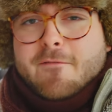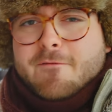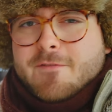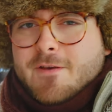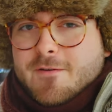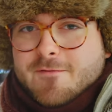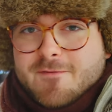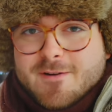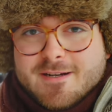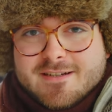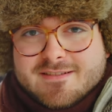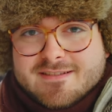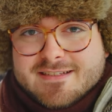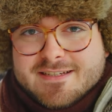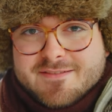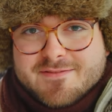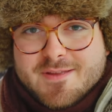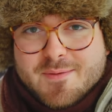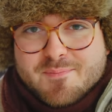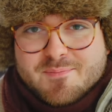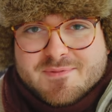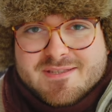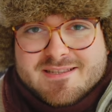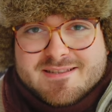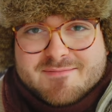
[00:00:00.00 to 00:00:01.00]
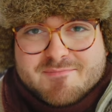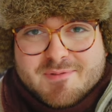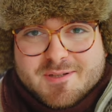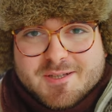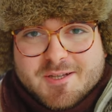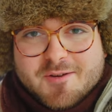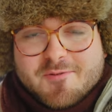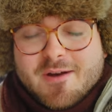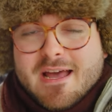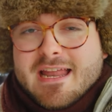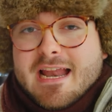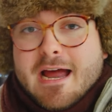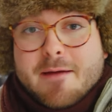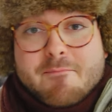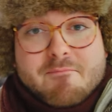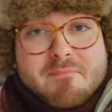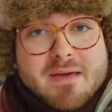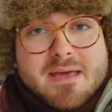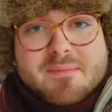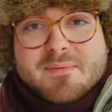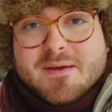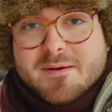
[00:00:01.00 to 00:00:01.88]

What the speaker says: feel free to leave them below, and I may